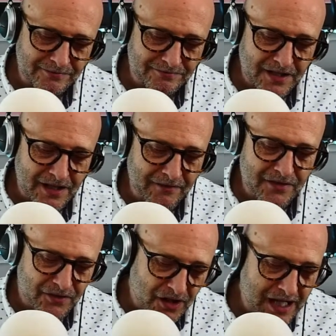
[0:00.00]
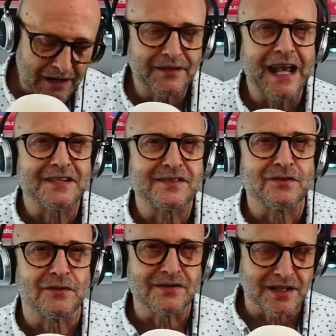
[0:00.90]
you know, if you're going to have guests
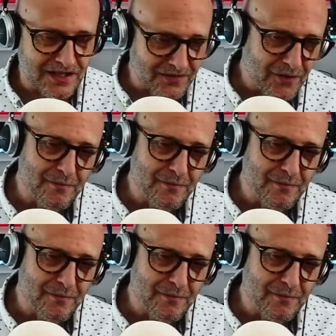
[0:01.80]
on as an interview,